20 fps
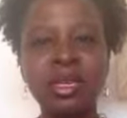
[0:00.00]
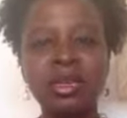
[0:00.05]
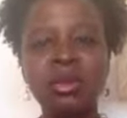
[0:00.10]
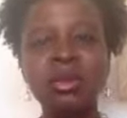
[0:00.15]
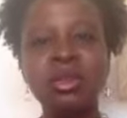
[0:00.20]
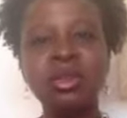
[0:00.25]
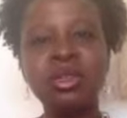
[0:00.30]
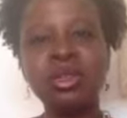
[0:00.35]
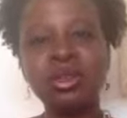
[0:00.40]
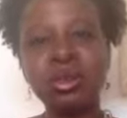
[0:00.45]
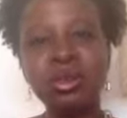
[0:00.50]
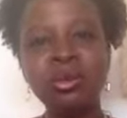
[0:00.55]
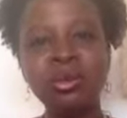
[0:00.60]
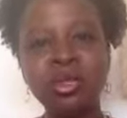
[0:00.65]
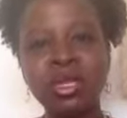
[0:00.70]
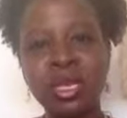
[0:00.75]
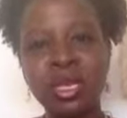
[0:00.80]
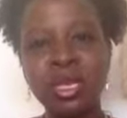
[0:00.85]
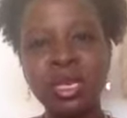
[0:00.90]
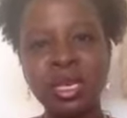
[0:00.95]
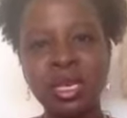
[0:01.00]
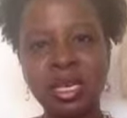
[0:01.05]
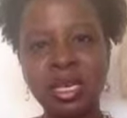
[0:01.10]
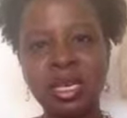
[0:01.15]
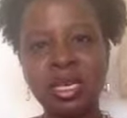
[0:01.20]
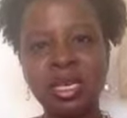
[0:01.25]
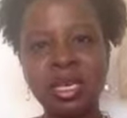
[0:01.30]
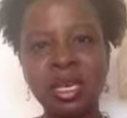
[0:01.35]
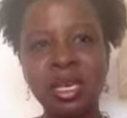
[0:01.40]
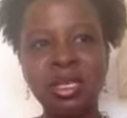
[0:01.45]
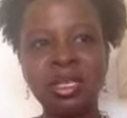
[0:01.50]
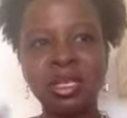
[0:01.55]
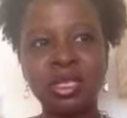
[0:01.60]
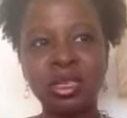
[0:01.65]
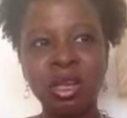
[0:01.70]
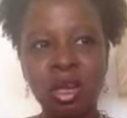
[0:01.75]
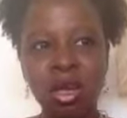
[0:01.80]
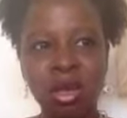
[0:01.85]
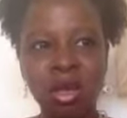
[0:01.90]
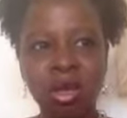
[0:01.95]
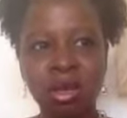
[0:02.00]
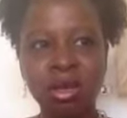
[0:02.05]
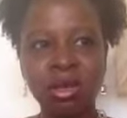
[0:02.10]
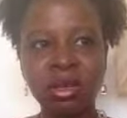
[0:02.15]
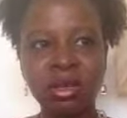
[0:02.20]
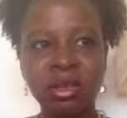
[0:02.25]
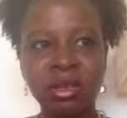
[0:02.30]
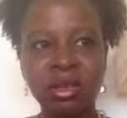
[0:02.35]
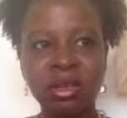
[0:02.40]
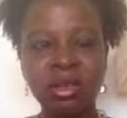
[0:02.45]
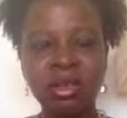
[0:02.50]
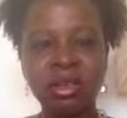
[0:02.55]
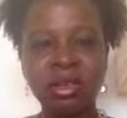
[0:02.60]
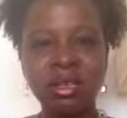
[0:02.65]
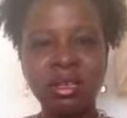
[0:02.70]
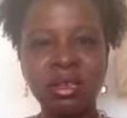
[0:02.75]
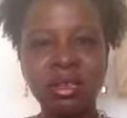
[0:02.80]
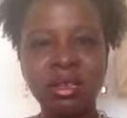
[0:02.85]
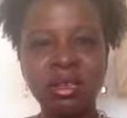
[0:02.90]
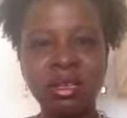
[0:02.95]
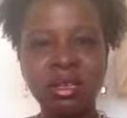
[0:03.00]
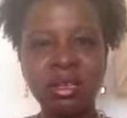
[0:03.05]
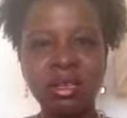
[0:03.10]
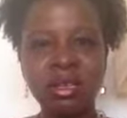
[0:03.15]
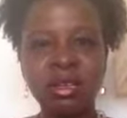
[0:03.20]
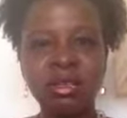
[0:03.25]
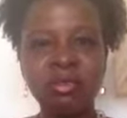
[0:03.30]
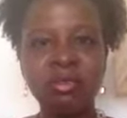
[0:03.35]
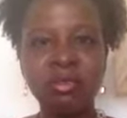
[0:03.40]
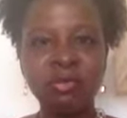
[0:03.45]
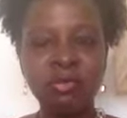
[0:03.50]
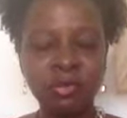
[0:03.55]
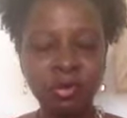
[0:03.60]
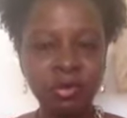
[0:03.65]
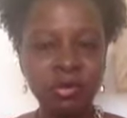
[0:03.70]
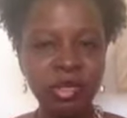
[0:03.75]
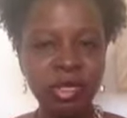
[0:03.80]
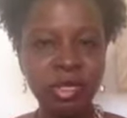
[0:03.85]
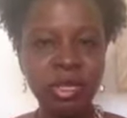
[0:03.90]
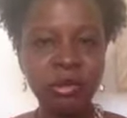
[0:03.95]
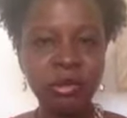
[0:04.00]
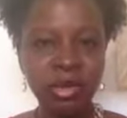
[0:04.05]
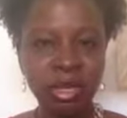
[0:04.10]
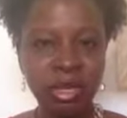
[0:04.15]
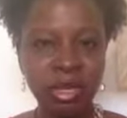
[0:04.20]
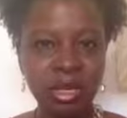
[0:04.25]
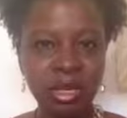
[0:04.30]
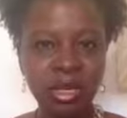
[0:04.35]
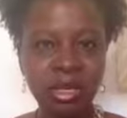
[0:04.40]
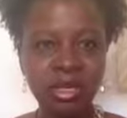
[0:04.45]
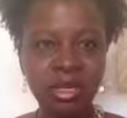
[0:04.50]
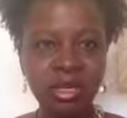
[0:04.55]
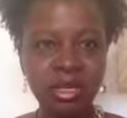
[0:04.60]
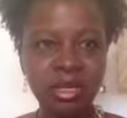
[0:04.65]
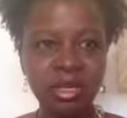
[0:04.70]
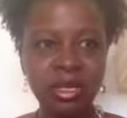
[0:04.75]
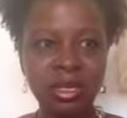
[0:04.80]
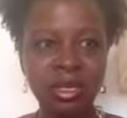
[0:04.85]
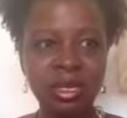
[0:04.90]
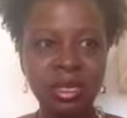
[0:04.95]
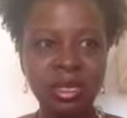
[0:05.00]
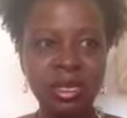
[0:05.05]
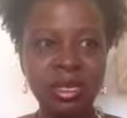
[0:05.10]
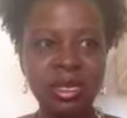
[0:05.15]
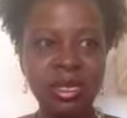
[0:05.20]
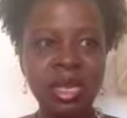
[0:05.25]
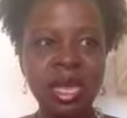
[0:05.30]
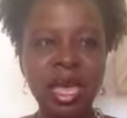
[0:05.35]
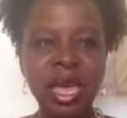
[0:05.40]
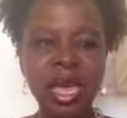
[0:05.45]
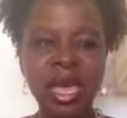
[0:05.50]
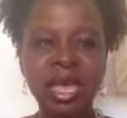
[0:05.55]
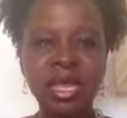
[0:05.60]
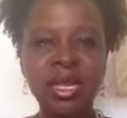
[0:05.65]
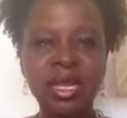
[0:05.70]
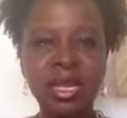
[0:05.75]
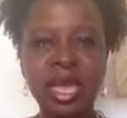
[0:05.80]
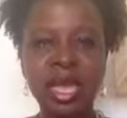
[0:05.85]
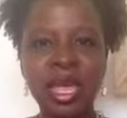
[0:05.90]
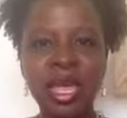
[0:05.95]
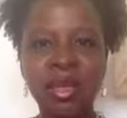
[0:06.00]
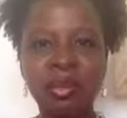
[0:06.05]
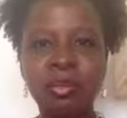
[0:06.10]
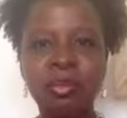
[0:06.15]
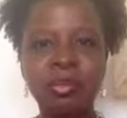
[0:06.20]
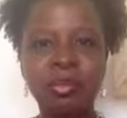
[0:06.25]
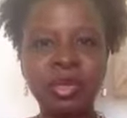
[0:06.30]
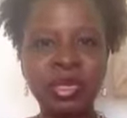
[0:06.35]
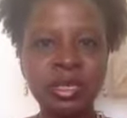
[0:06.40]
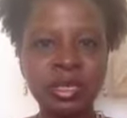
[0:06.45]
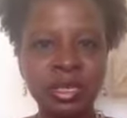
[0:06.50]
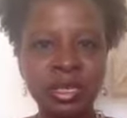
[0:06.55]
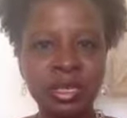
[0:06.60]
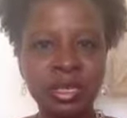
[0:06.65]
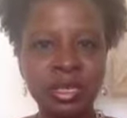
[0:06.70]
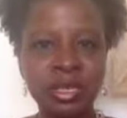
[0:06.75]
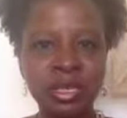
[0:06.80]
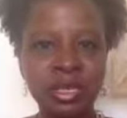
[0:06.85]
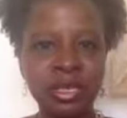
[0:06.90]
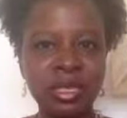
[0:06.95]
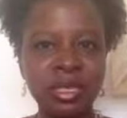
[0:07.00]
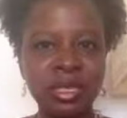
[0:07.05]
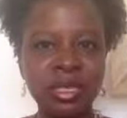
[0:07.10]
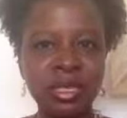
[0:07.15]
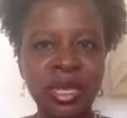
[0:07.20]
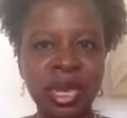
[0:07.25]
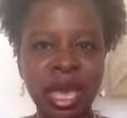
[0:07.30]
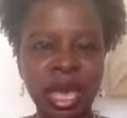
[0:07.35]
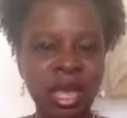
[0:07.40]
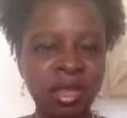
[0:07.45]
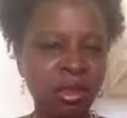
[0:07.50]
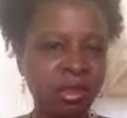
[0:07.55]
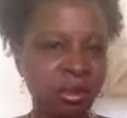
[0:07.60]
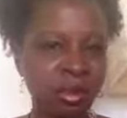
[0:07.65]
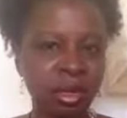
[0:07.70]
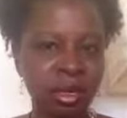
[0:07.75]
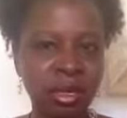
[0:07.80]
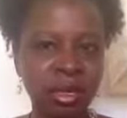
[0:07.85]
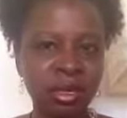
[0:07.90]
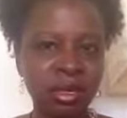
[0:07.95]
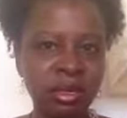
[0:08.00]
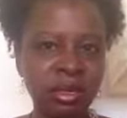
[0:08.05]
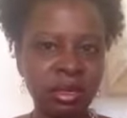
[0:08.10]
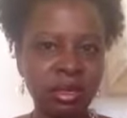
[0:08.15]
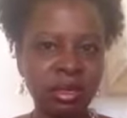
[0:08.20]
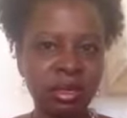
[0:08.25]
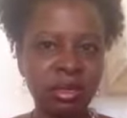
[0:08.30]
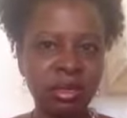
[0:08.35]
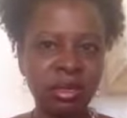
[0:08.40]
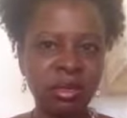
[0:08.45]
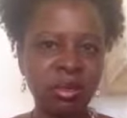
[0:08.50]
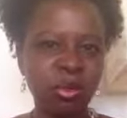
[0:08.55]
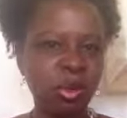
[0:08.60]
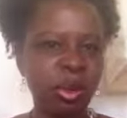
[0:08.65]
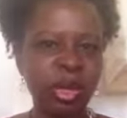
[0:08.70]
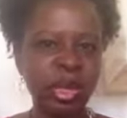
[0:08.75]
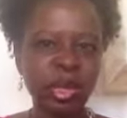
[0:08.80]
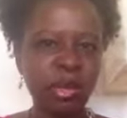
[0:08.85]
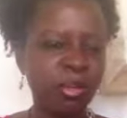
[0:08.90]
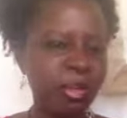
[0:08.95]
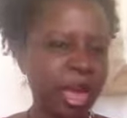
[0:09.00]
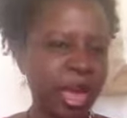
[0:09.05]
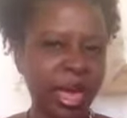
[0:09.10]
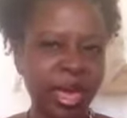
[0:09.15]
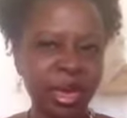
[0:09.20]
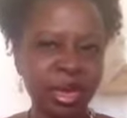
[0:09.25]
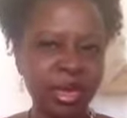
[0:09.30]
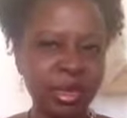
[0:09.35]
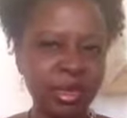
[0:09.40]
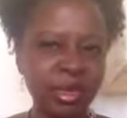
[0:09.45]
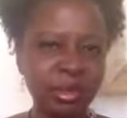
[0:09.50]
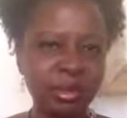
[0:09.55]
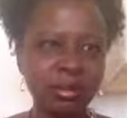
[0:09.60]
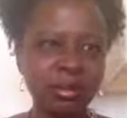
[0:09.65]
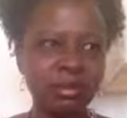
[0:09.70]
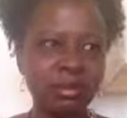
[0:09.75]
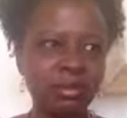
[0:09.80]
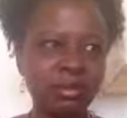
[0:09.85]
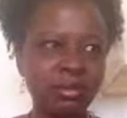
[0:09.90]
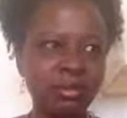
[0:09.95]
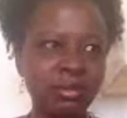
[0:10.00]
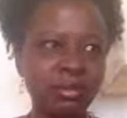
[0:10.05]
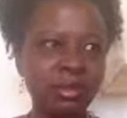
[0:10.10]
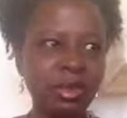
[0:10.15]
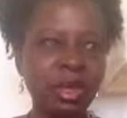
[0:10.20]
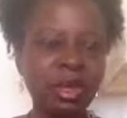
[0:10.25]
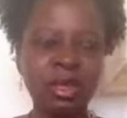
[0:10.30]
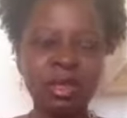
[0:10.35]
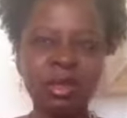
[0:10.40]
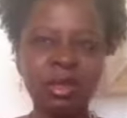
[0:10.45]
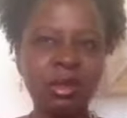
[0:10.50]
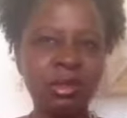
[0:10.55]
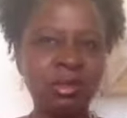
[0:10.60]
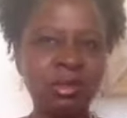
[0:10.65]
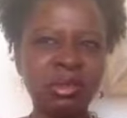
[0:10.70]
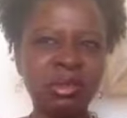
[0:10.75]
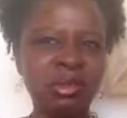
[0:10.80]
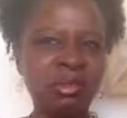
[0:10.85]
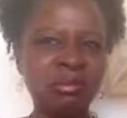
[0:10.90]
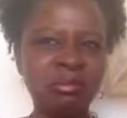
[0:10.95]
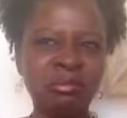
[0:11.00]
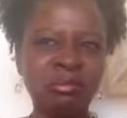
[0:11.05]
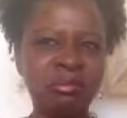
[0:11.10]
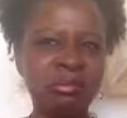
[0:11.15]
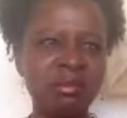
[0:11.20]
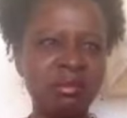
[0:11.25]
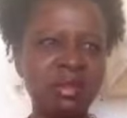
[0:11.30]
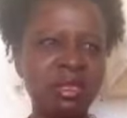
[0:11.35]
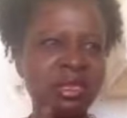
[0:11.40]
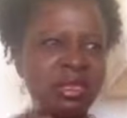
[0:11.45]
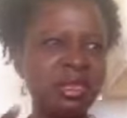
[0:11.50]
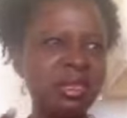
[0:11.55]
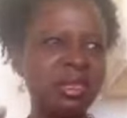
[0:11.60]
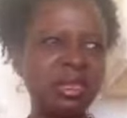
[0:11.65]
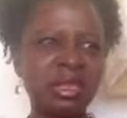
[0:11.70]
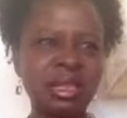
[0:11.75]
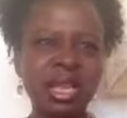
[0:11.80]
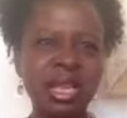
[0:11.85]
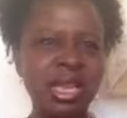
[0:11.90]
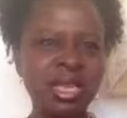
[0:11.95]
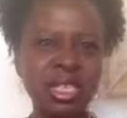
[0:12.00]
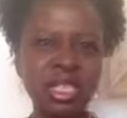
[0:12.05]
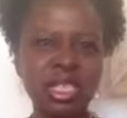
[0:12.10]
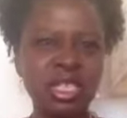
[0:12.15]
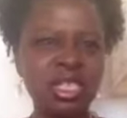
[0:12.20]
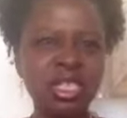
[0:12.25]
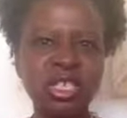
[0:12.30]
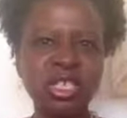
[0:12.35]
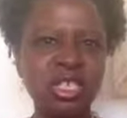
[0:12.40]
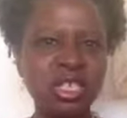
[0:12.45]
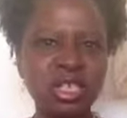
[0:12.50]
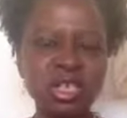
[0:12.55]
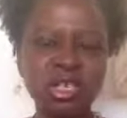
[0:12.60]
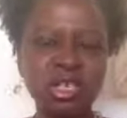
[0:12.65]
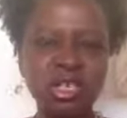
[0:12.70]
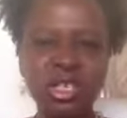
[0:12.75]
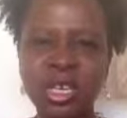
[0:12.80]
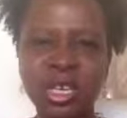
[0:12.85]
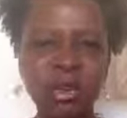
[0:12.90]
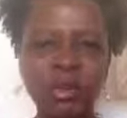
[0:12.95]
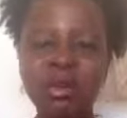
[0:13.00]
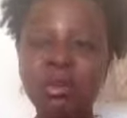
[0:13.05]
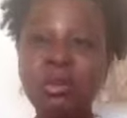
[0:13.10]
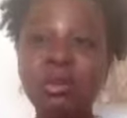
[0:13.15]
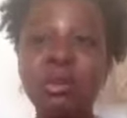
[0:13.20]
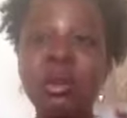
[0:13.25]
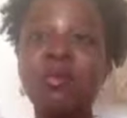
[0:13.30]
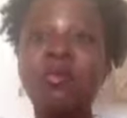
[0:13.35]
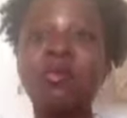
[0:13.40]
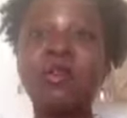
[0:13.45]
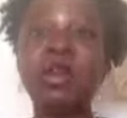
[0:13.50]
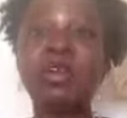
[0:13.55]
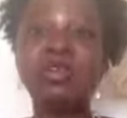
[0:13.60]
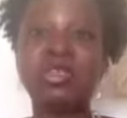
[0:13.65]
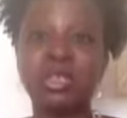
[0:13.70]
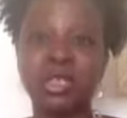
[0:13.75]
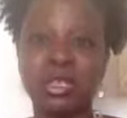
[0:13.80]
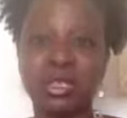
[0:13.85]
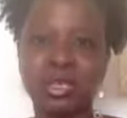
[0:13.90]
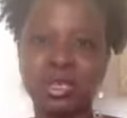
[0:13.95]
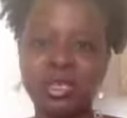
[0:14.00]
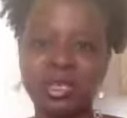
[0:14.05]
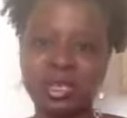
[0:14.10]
when you did a talk for 15 minutes at a business gathering way back? He was last year, January. This was my first.